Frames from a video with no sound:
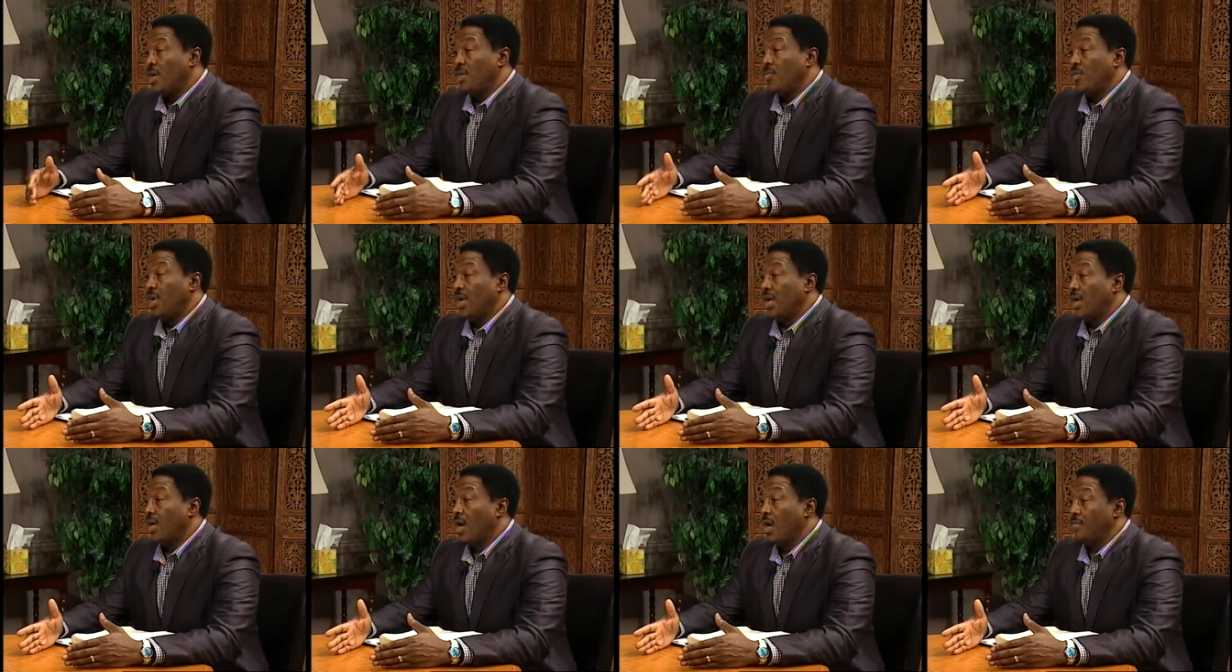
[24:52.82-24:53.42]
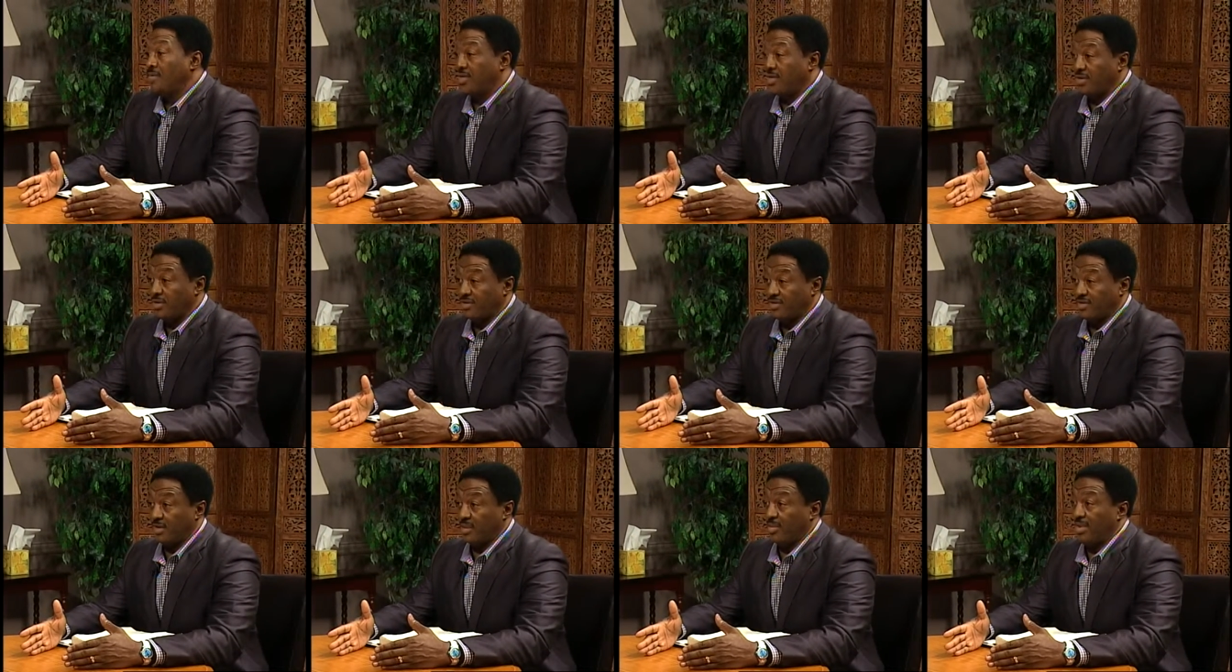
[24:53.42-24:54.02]
when it comes to
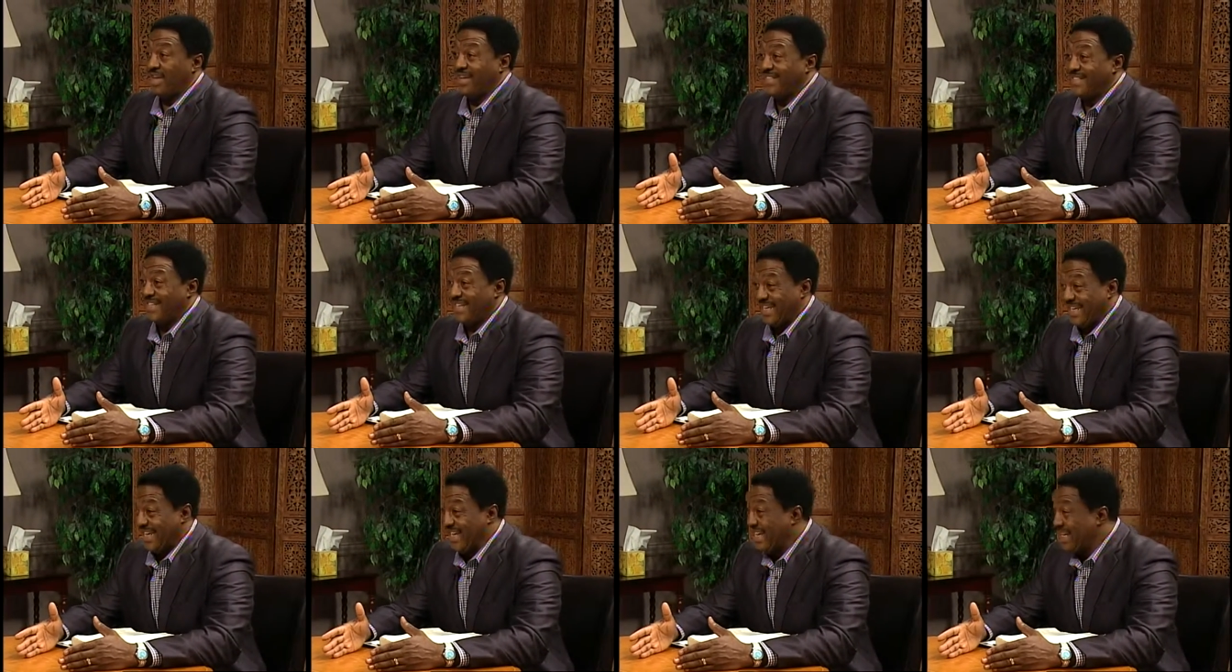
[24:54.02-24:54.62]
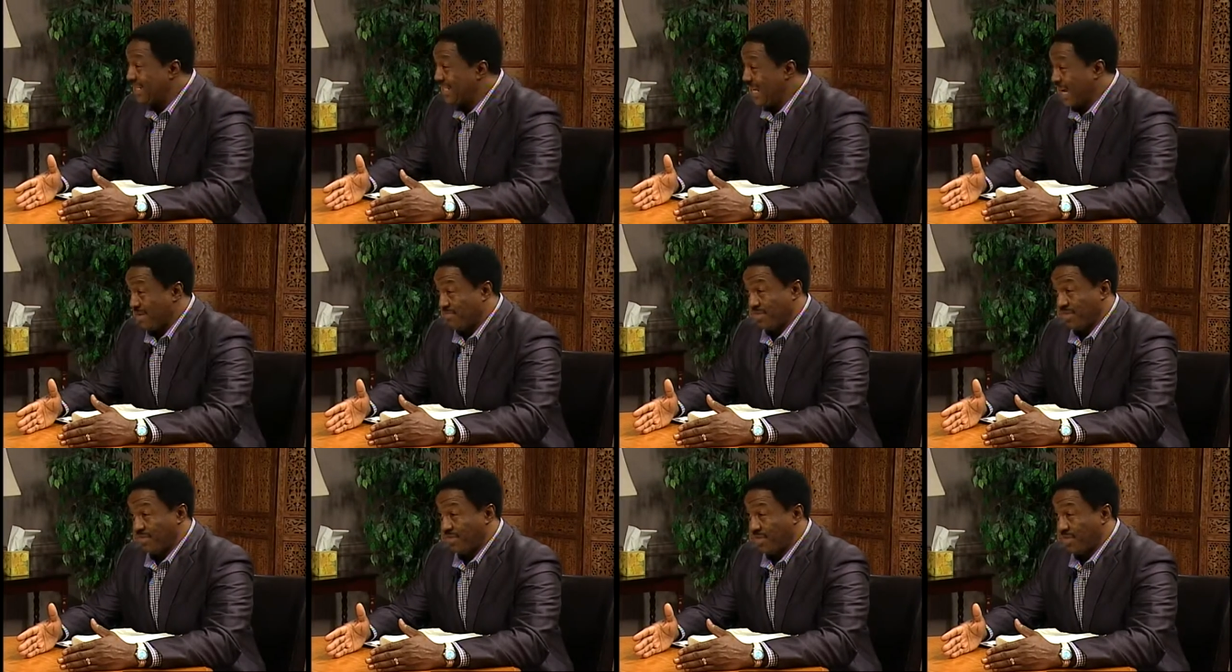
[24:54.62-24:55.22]
submitting to any
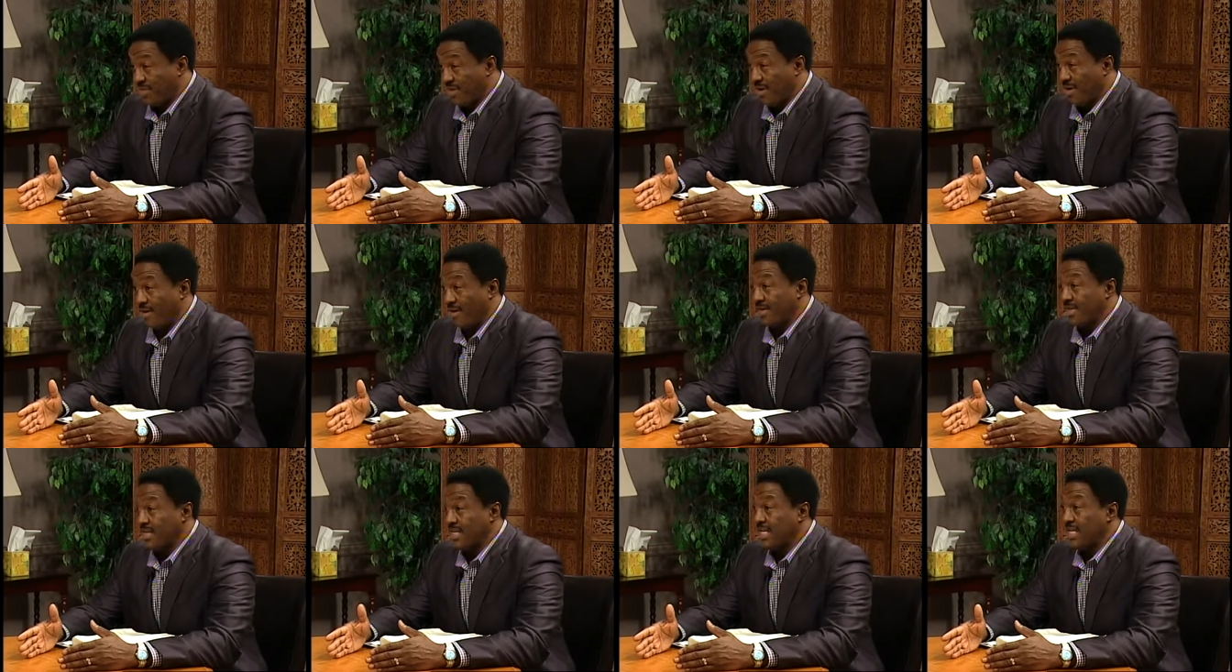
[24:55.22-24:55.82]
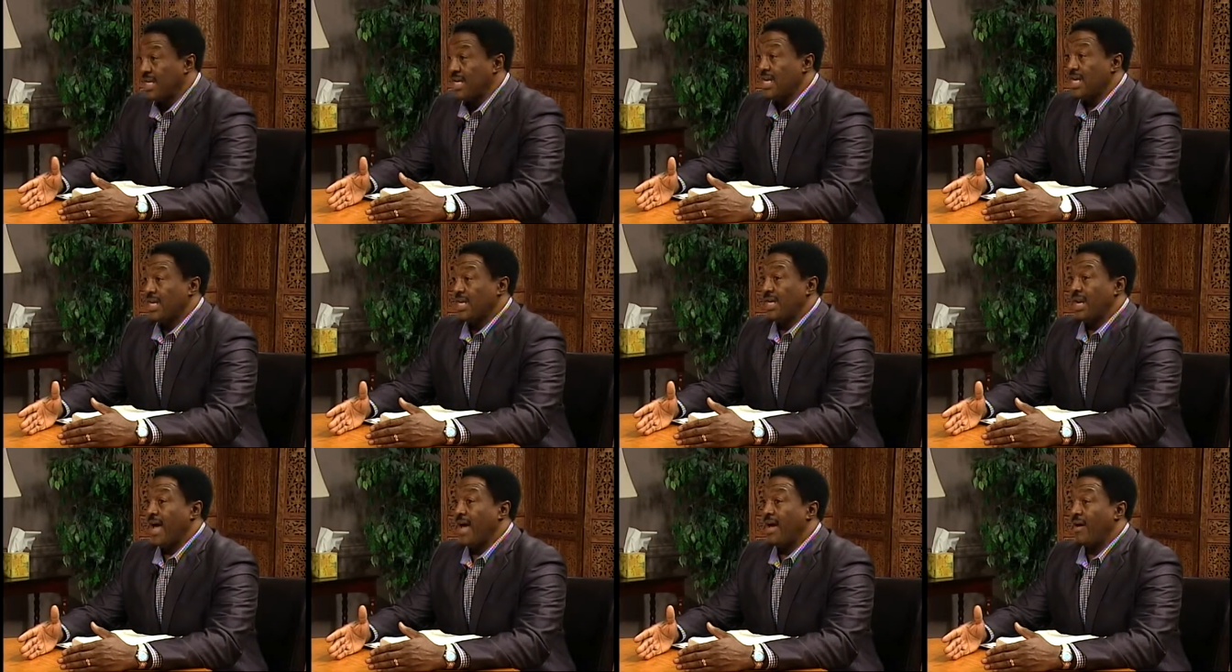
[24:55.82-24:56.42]
type of authority, mm-hmm.
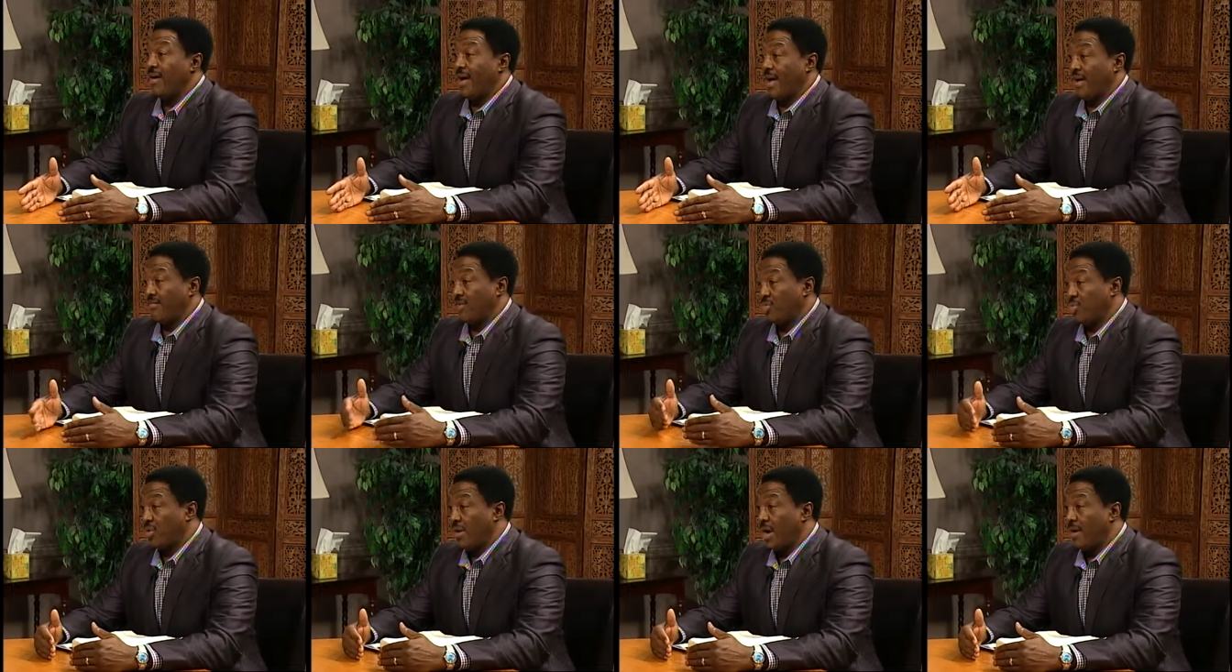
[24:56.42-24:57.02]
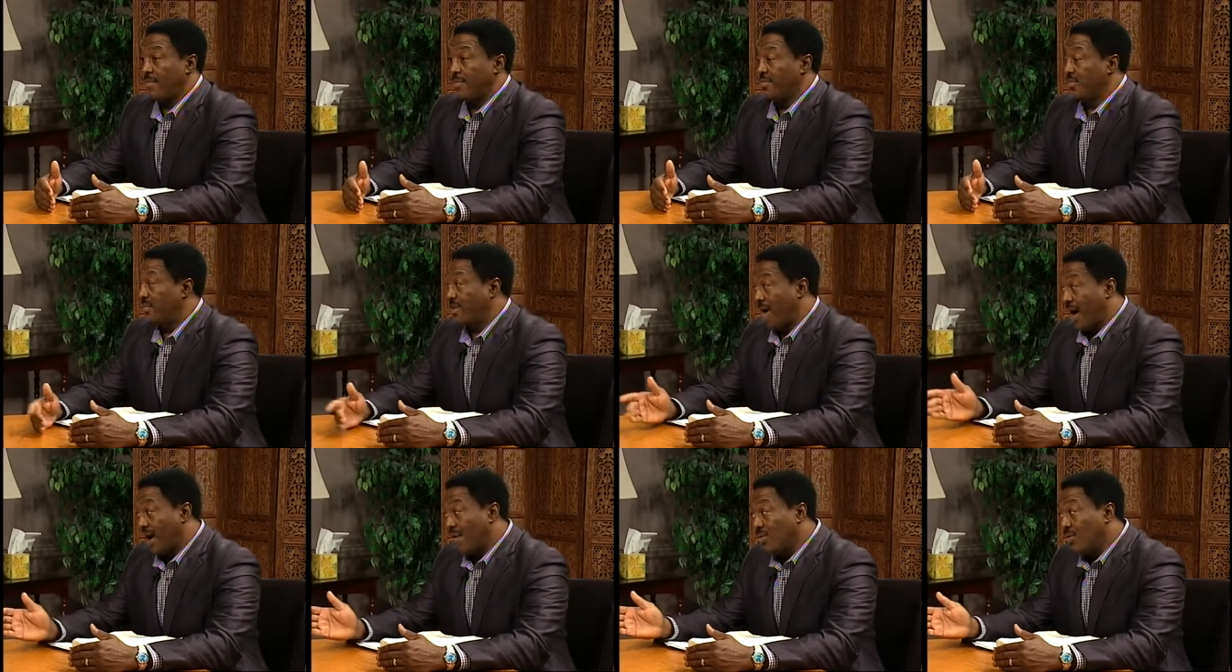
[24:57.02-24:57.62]
now I have a problem. So
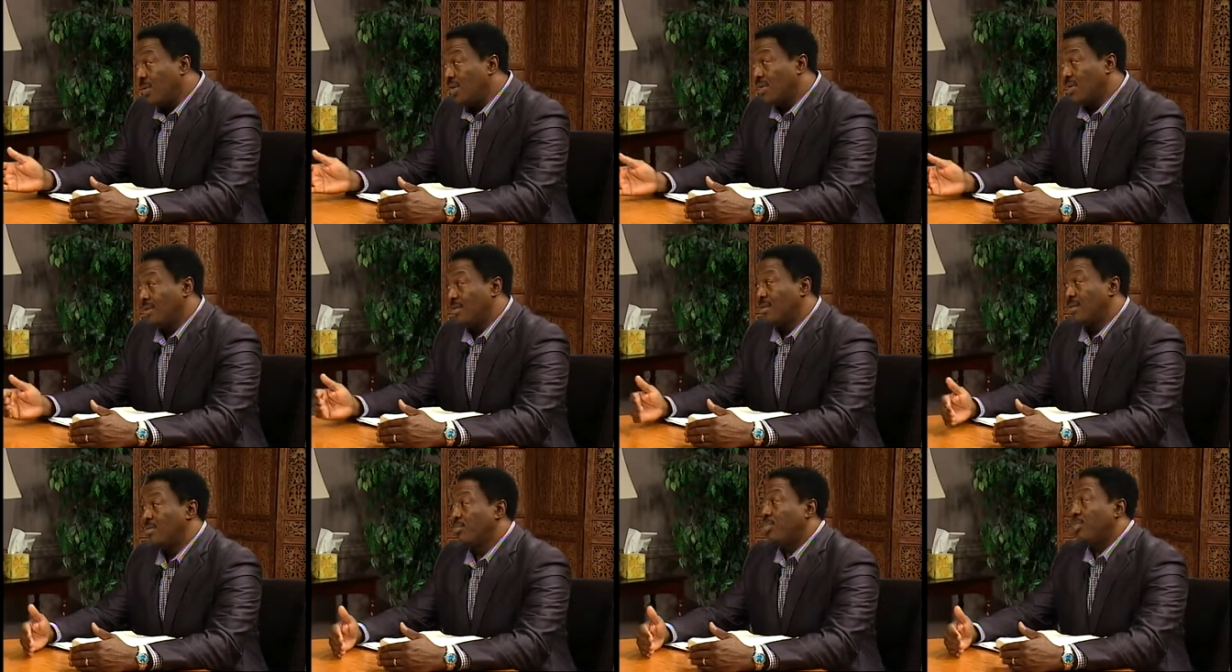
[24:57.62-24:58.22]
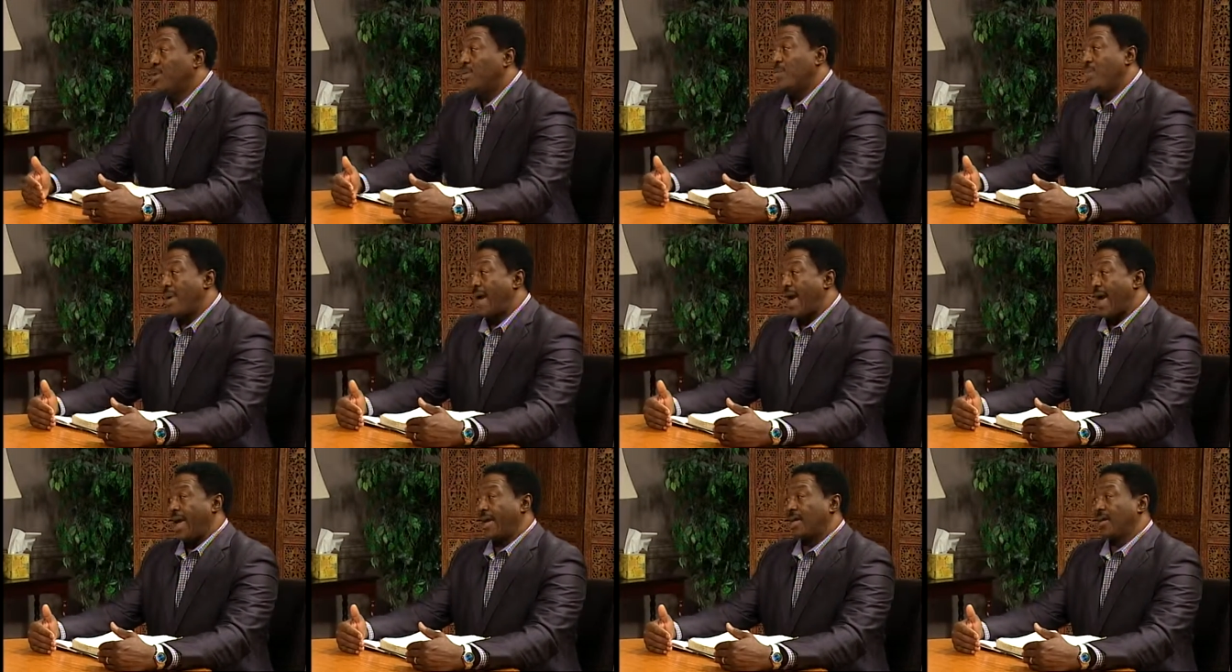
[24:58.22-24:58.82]
I will pull
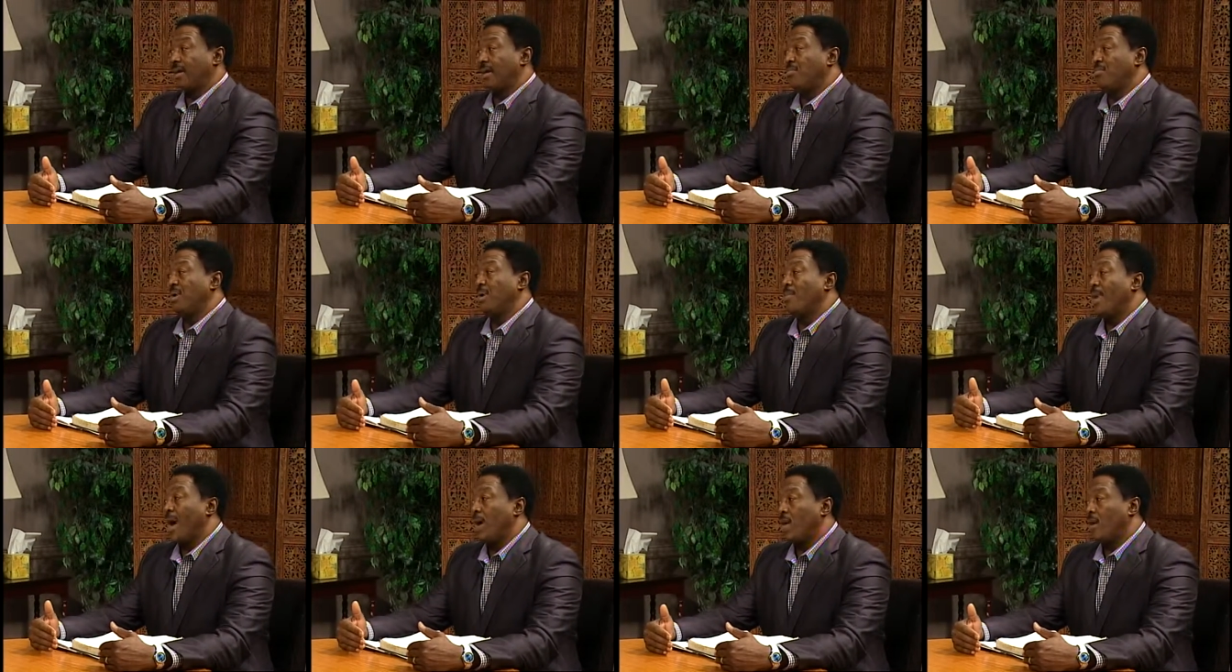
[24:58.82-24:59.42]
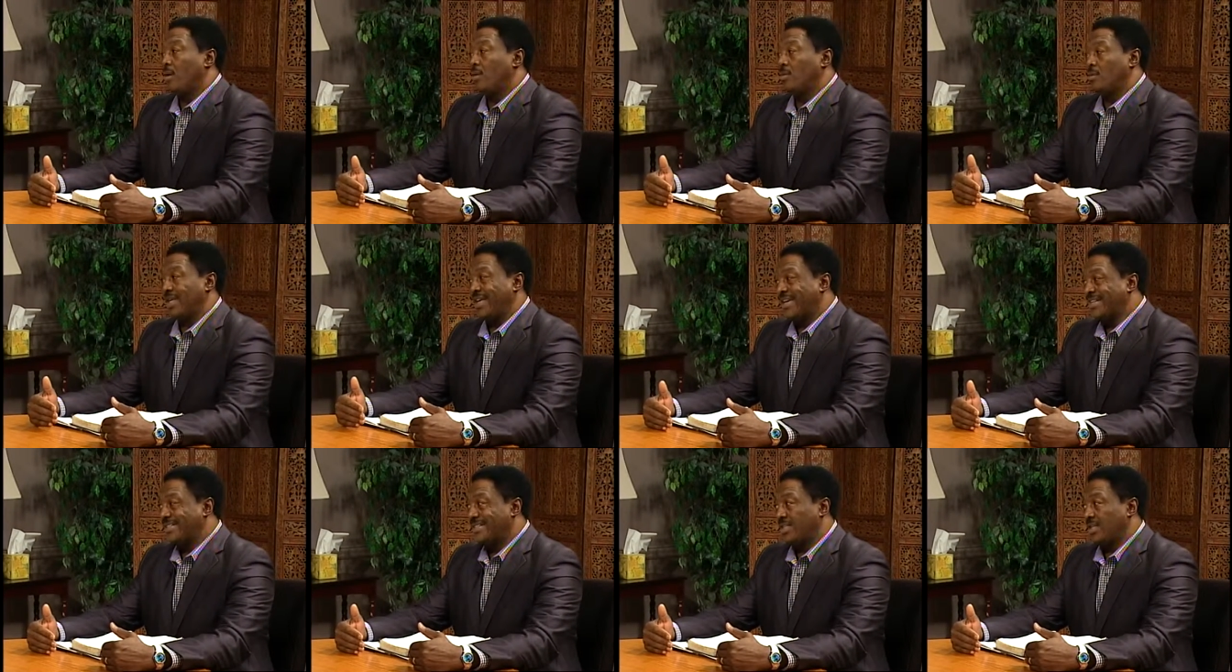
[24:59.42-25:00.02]
back and be my own
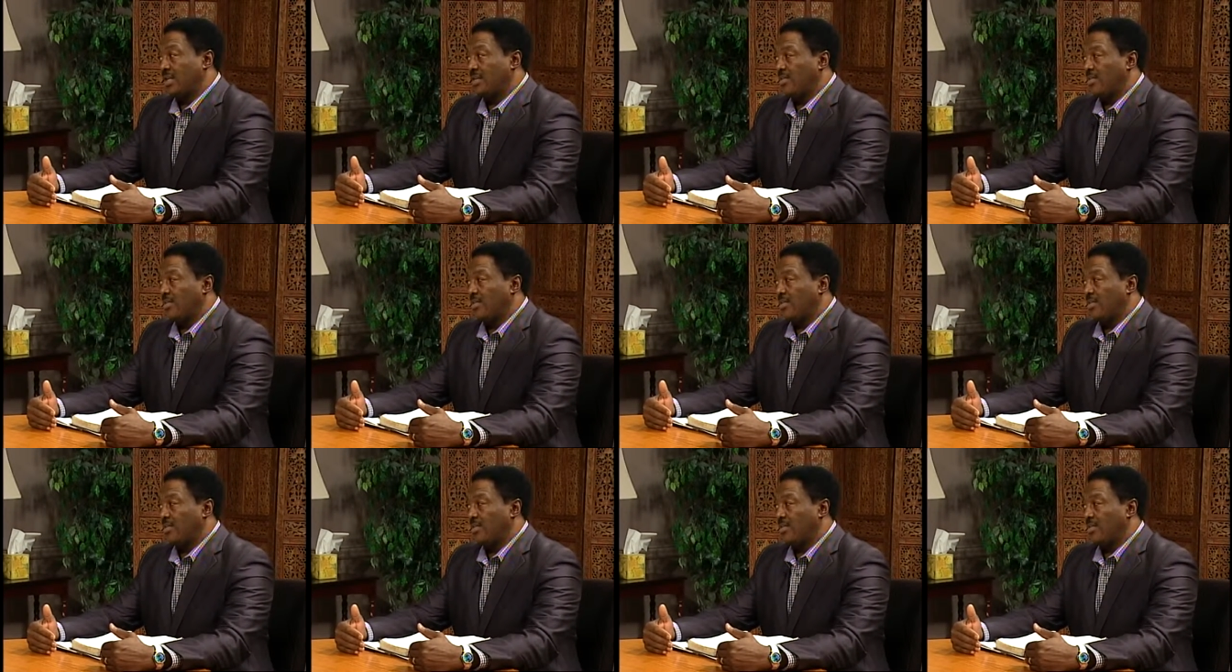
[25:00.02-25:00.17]
entity